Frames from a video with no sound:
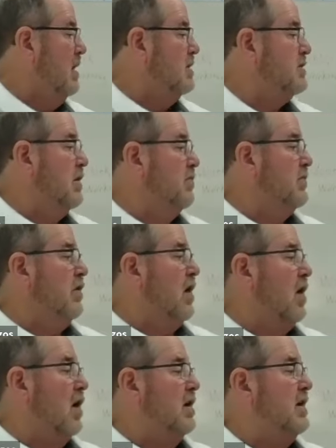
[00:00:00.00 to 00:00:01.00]
So
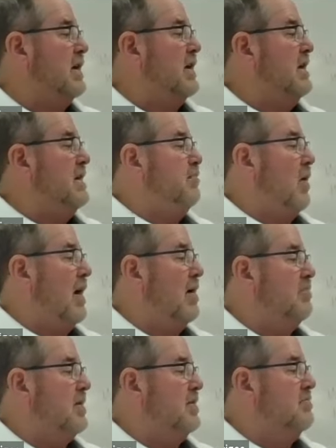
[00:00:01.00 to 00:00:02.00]
there aren't any
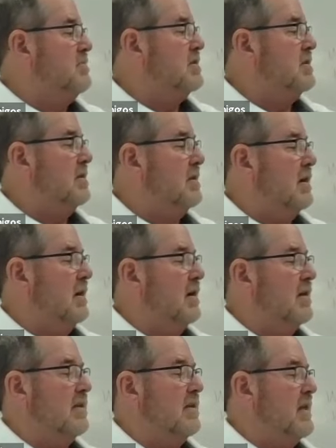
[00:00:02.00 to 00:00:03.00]
problems.
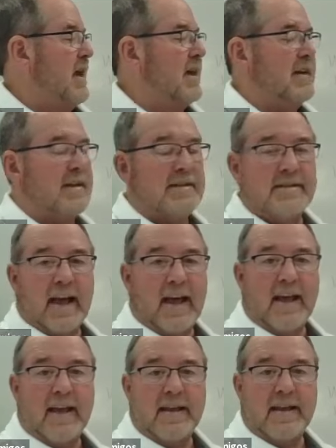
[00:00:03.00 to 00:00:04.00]
That is
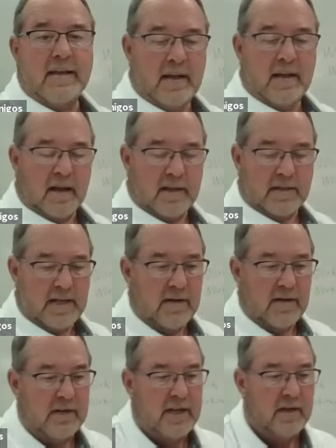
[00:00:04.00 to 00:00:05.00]
A,
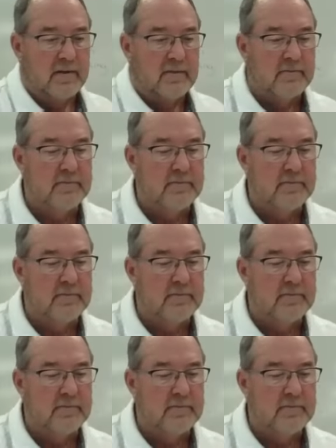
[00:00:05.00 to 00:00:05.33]
Ontario.